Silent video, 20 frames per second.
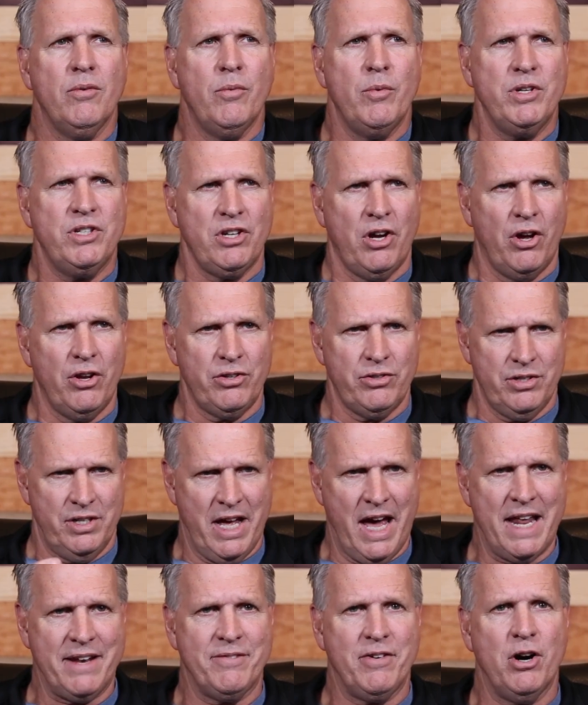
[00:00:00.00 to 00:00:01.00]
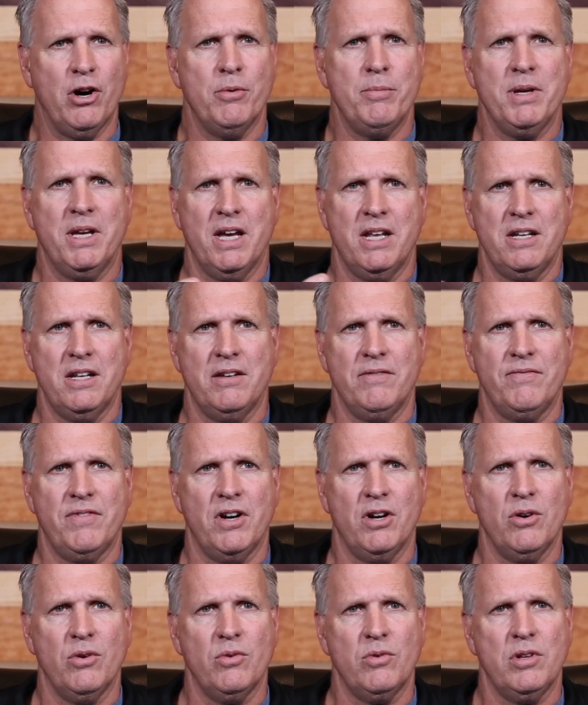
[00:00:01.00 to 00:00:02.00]
When we saw Night of Hope begin to
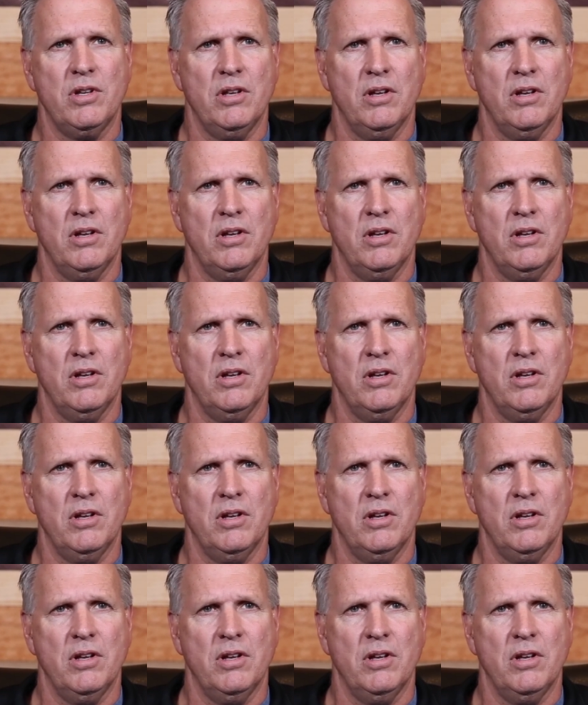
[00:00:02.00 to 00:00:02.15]
unfold,